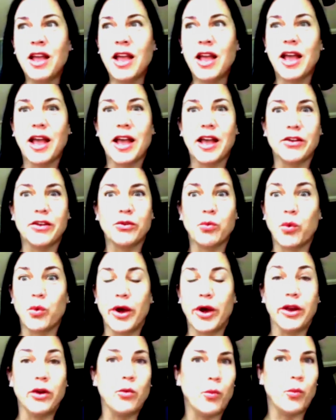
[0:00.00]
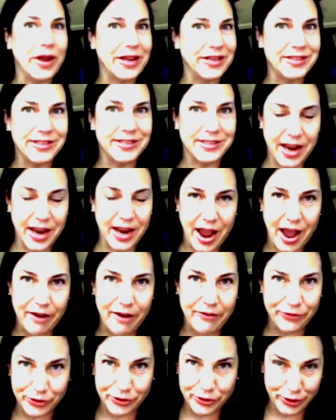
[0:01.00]
And one Wednesday
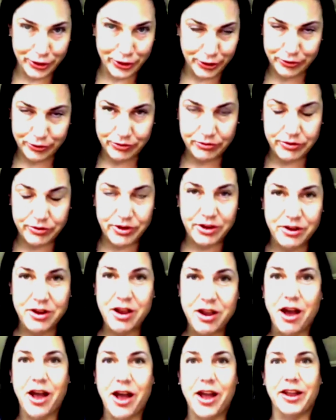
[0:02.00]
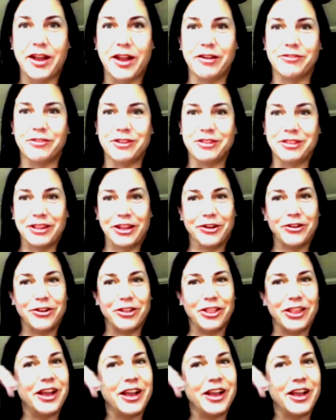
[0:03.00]
afternoon, I literally